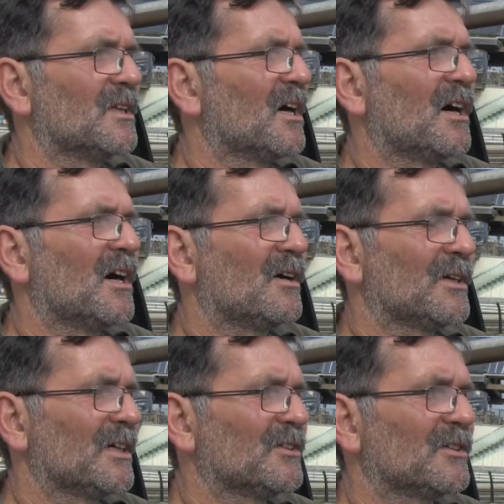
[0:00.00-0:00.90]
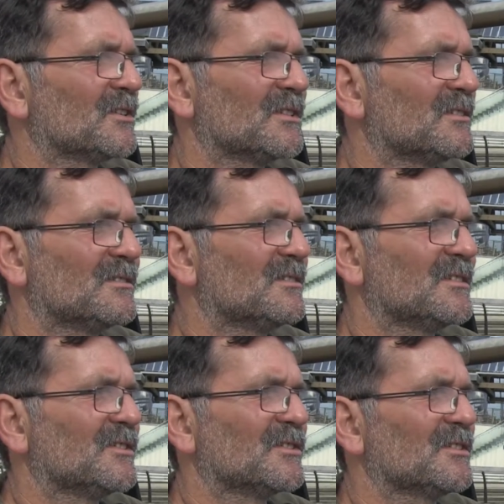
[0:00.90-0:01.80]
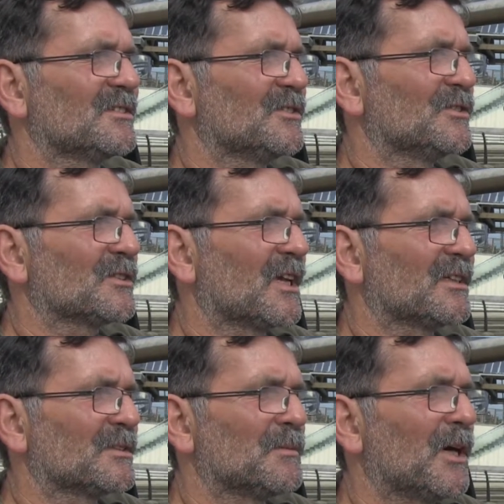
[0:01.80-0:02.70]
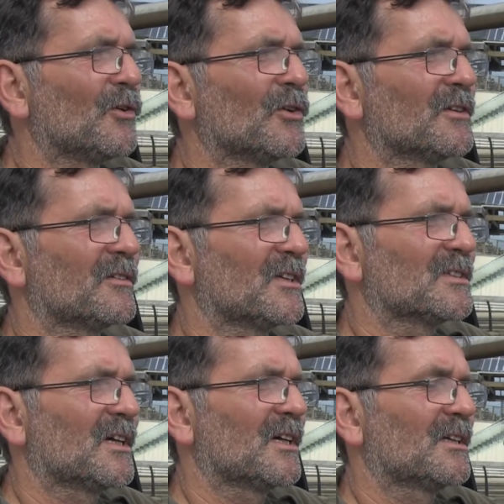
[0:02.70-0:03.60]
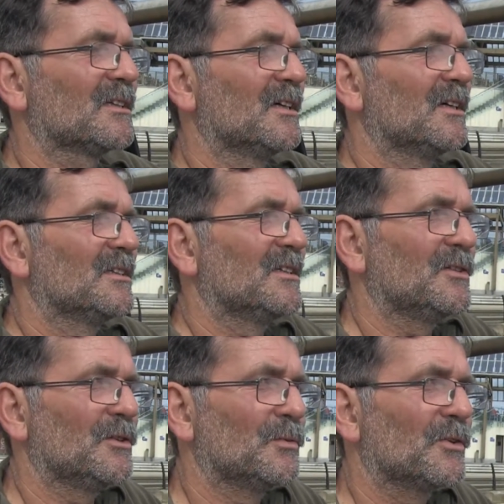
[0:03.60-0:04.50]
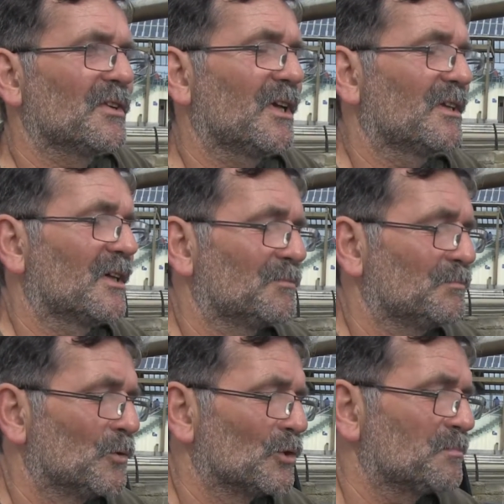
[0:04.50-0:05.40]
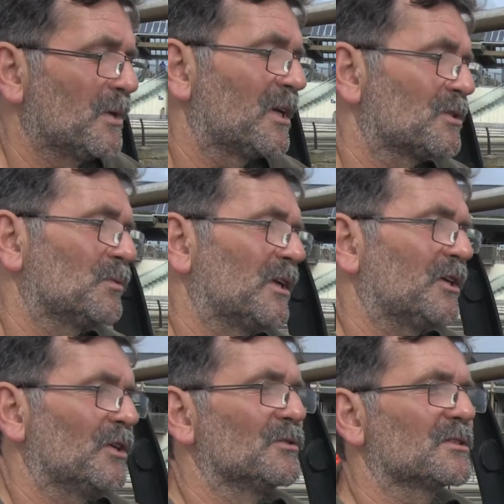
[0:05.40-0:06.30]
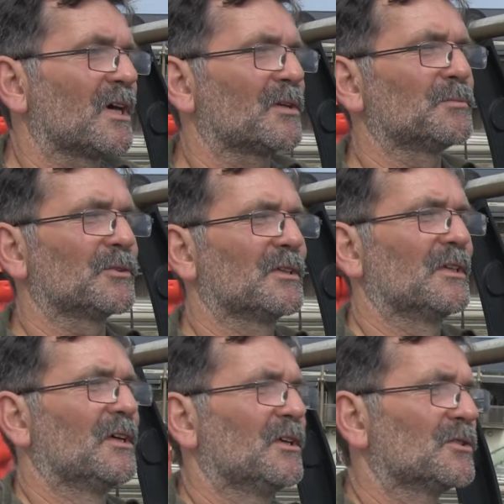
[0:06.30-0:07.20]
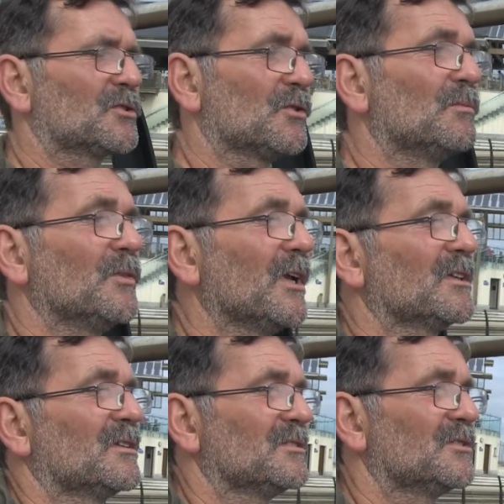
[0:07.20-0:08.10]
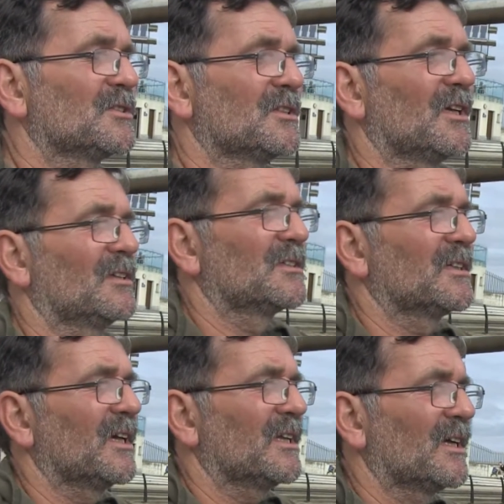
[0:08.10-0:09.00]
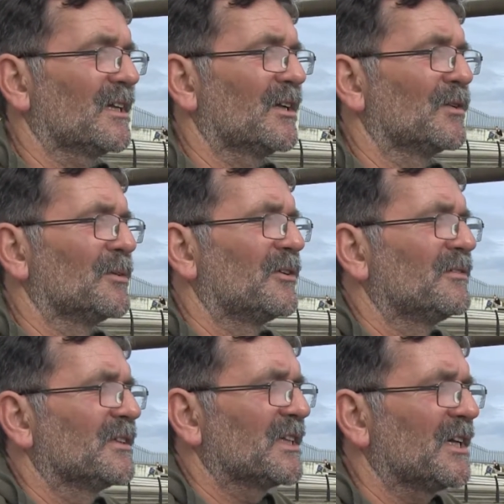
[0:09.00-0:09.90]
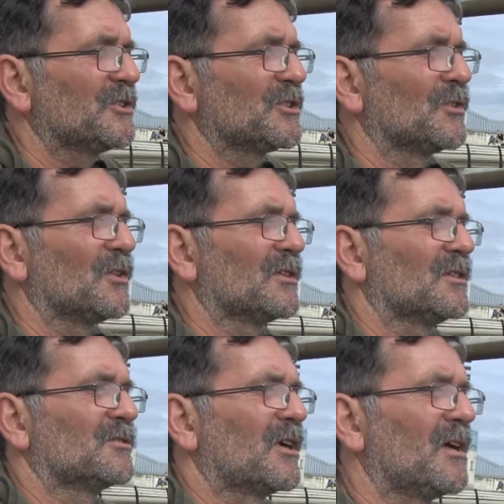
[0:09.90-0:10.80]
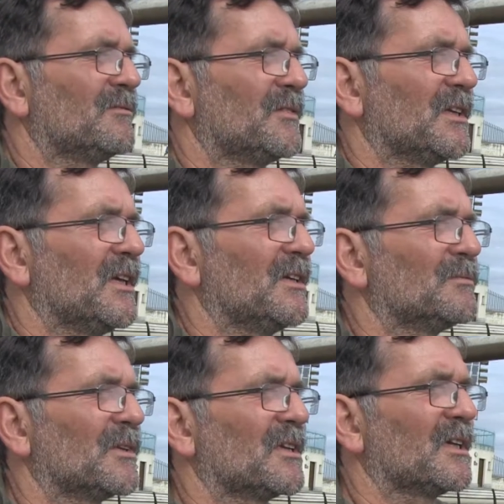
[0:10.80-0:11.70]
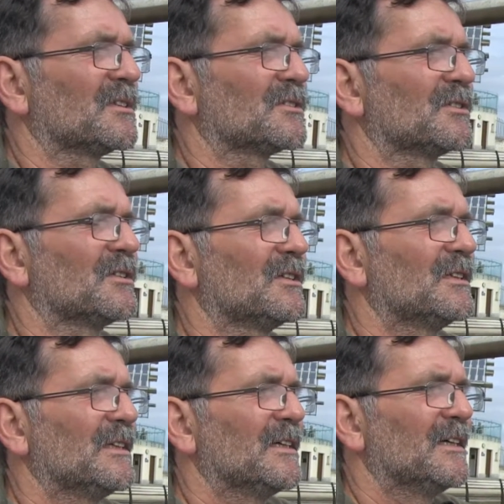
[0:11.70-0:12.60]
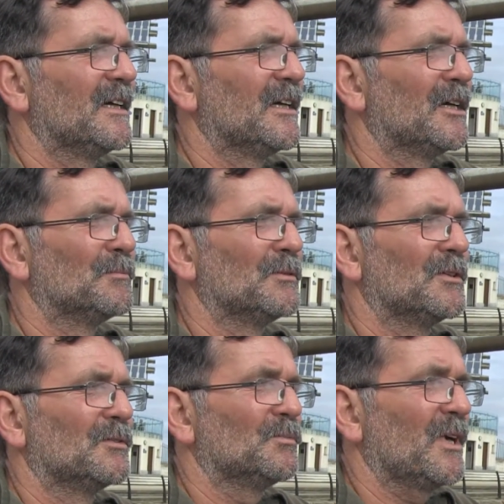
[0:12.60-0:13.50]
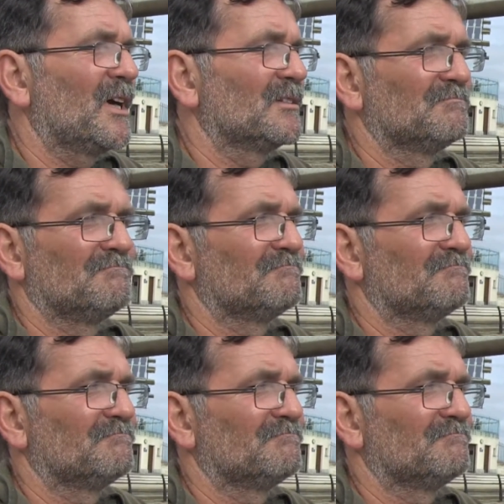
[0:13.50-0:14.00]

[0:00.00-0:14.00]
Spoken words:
No, I know, she doesn't, she just likes to mat on and things like that. You would think that most bairns wouldn't use that, but some will, just to get that little bit of attention or to try and fit in with things, you know. Where